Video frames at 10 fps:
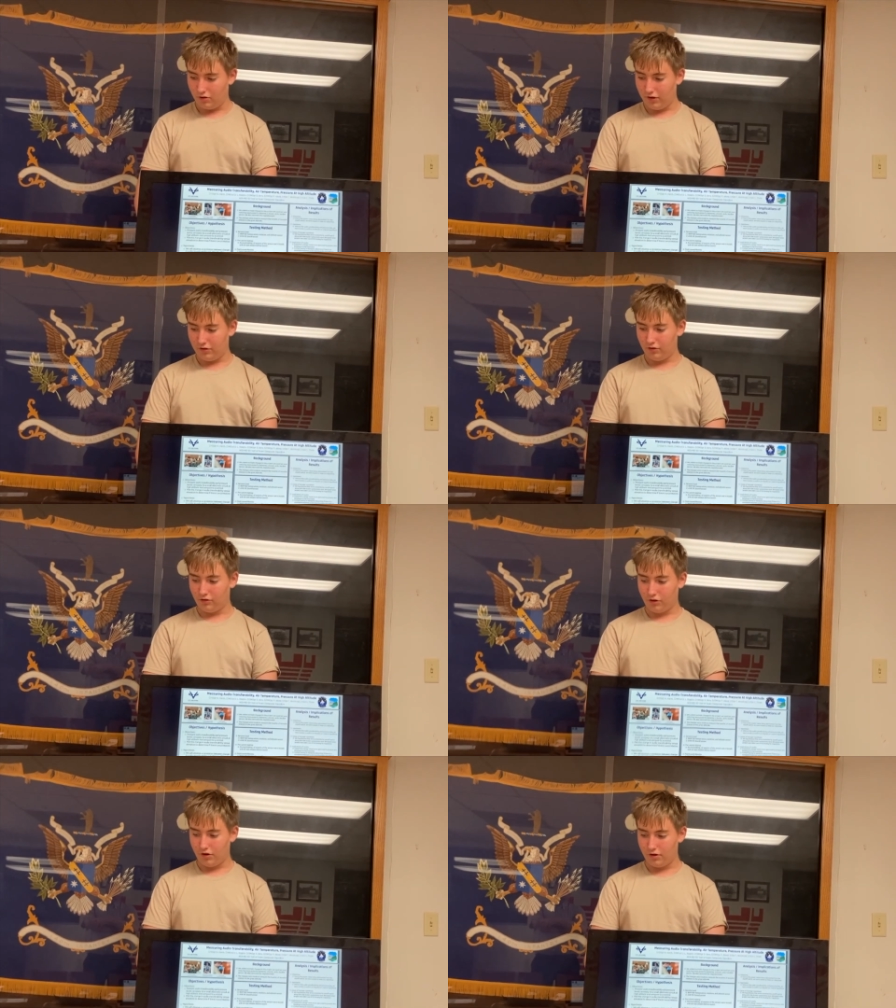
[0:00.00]

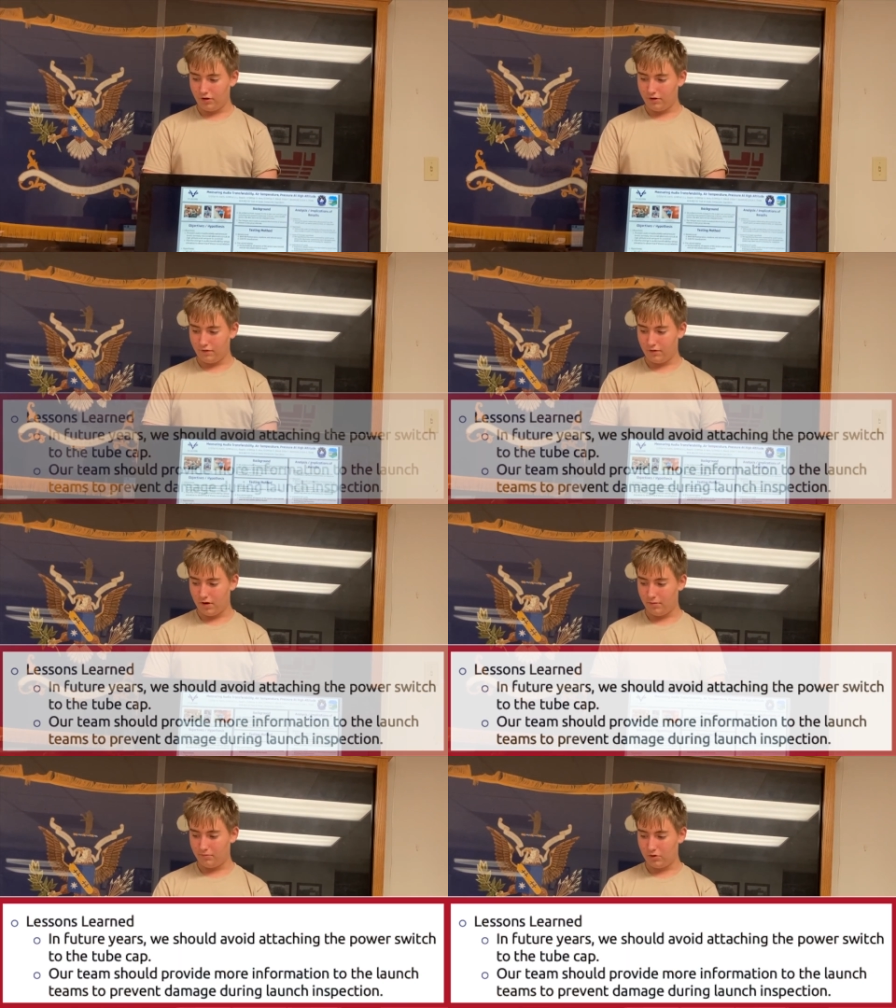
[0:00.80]
lessons learned
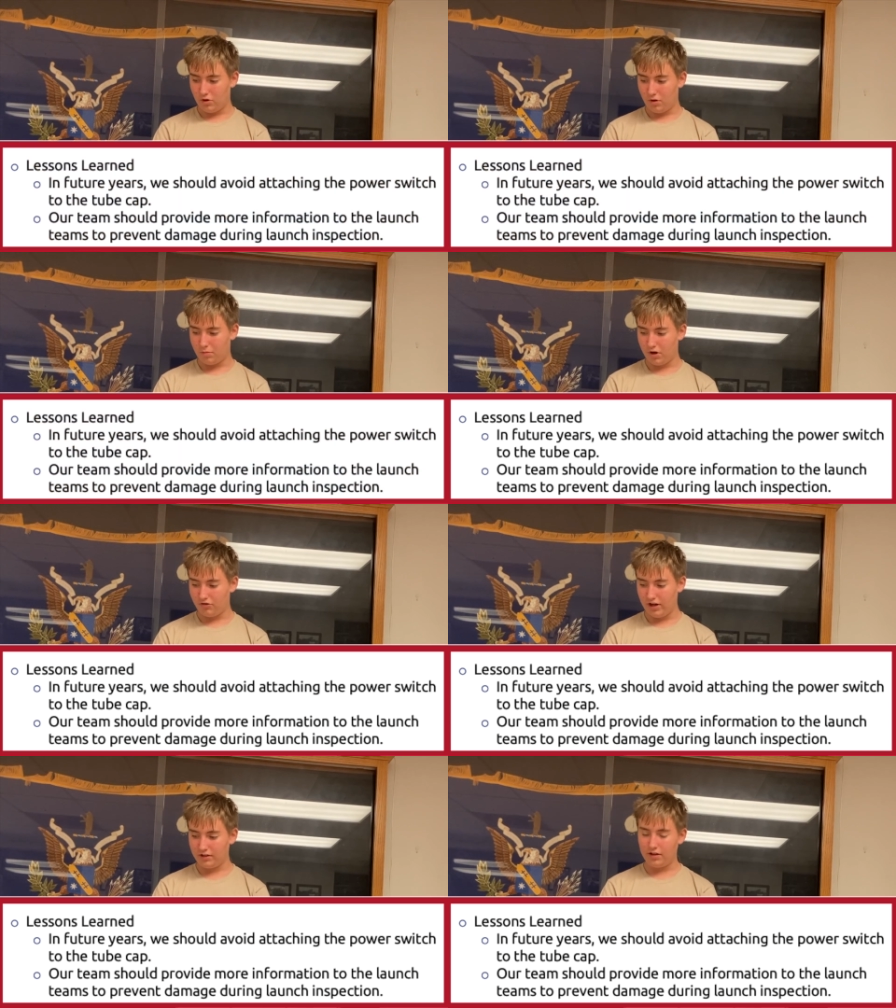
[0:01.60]
from our
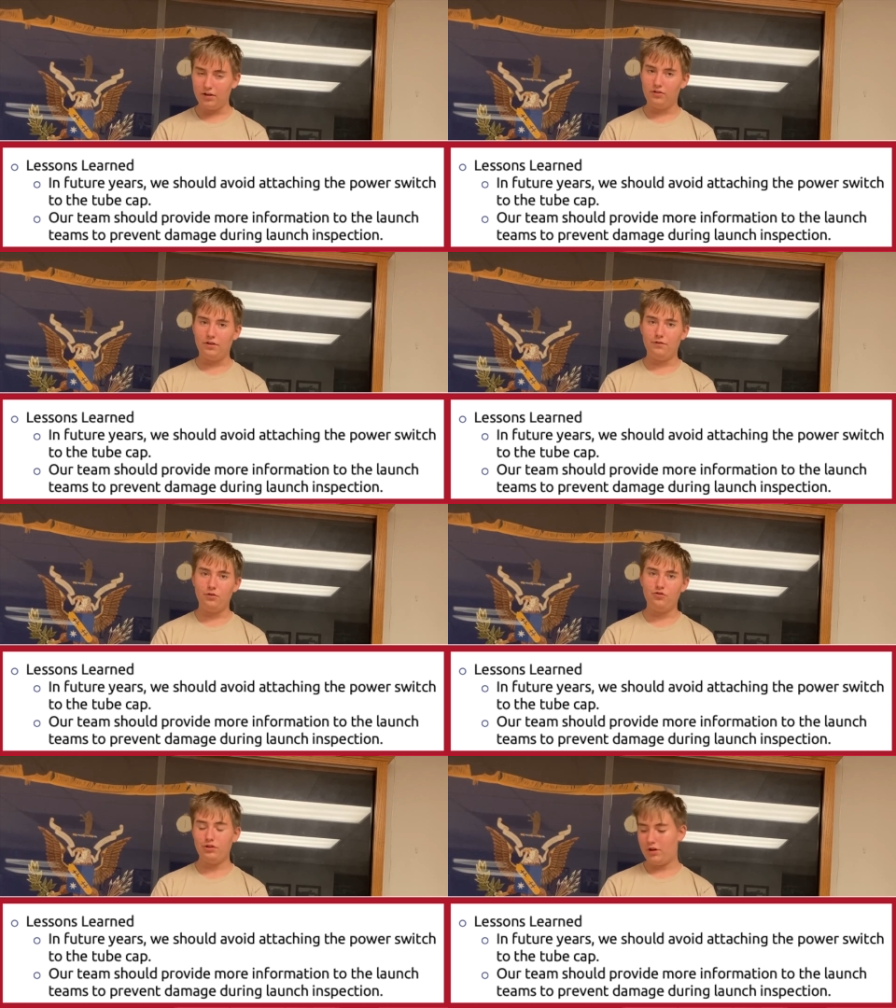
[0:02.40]
project is in
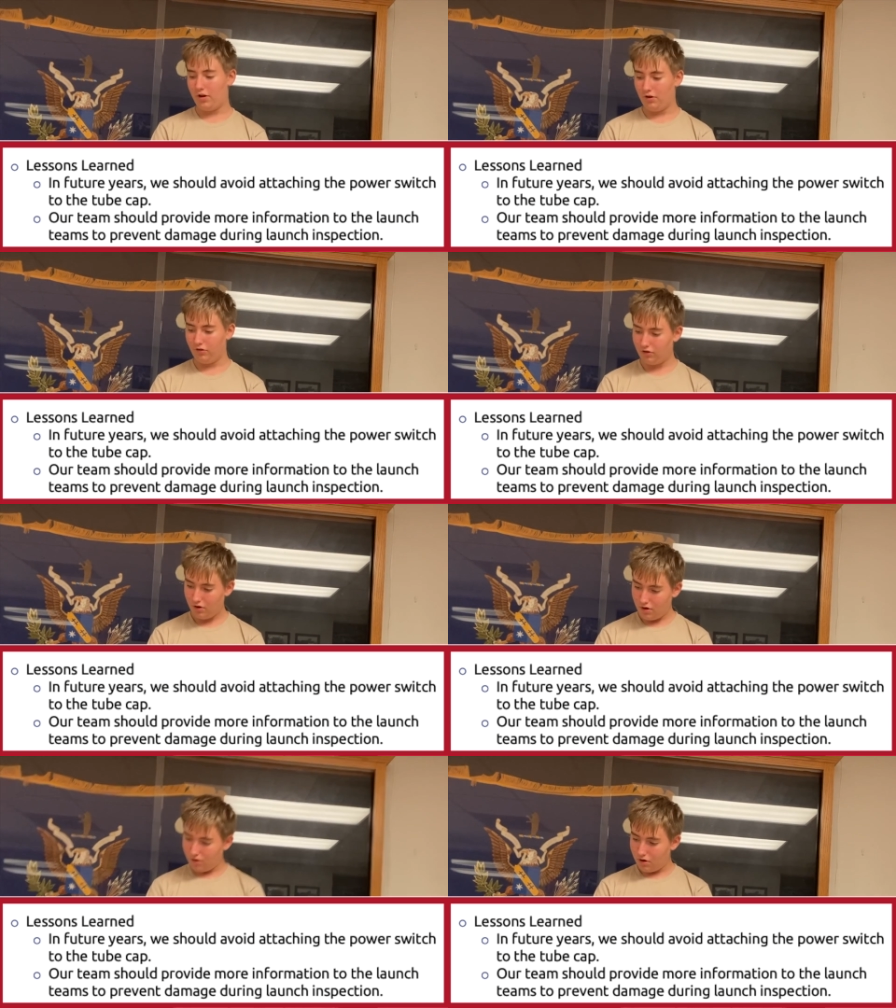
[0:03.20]
future years,
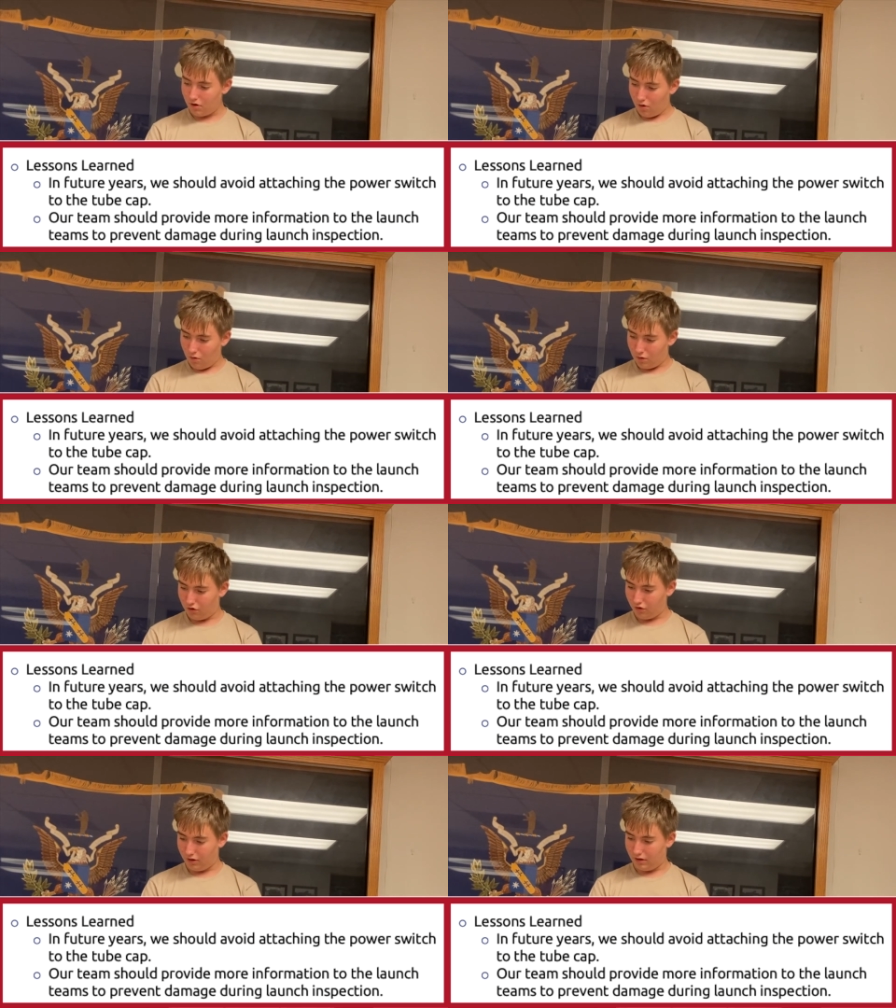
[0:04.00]
we
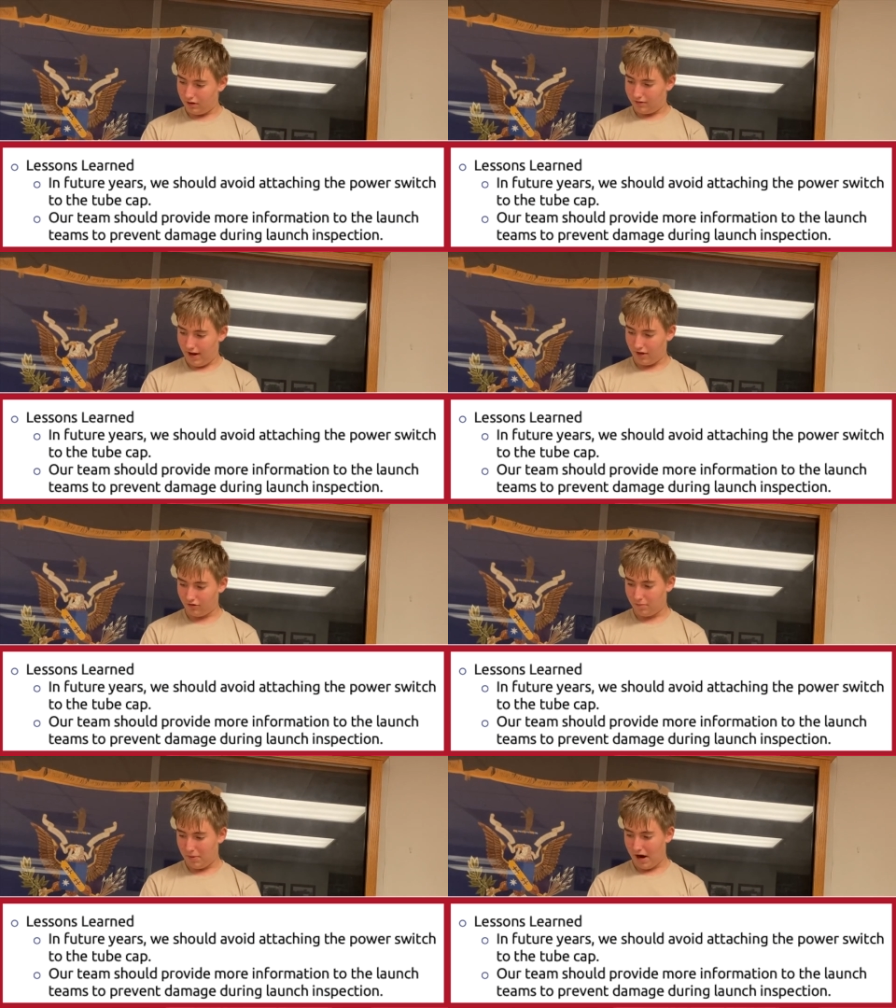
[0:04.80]
shouldn't
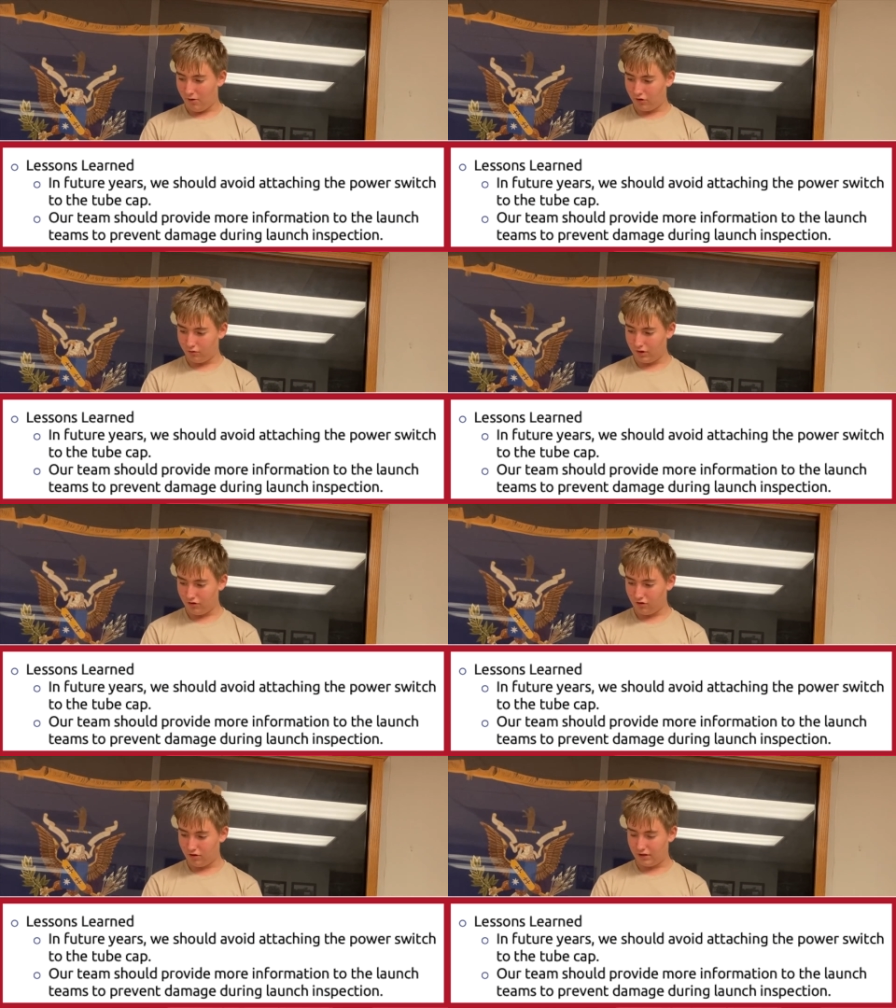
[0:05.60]
attach the power
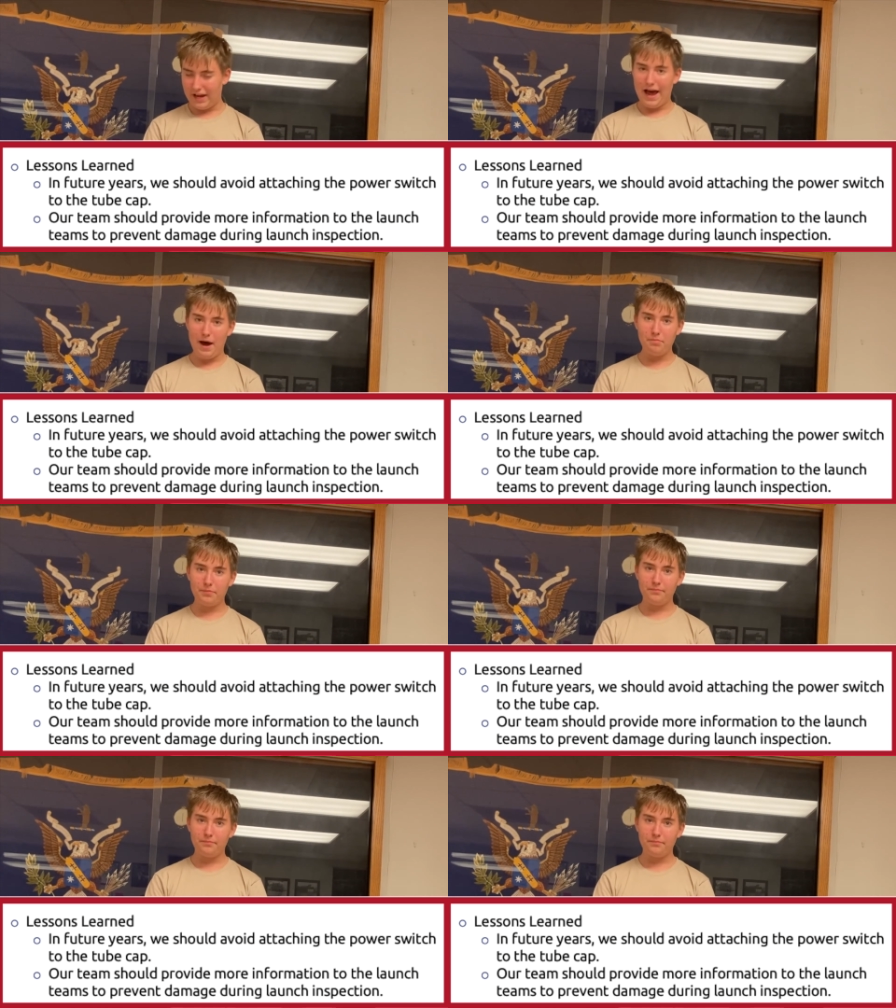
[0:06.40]
switch to the cap,